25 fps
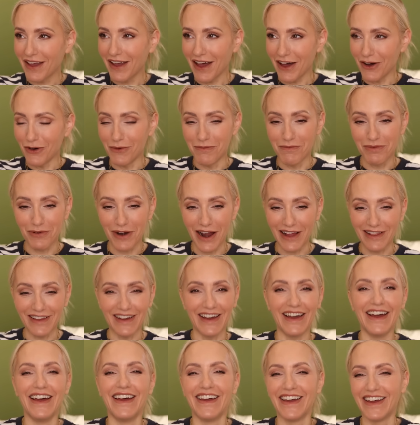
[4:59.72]

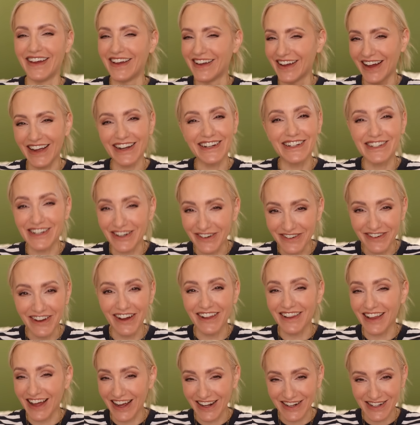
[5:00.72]
umbrella. I do
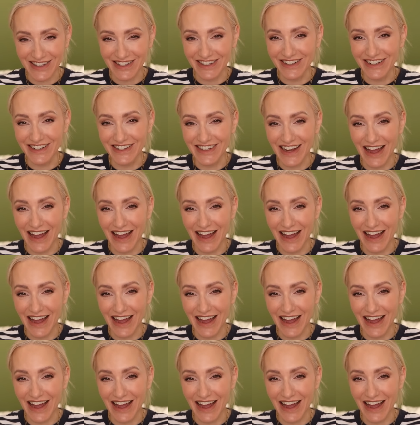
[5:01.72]
not like sun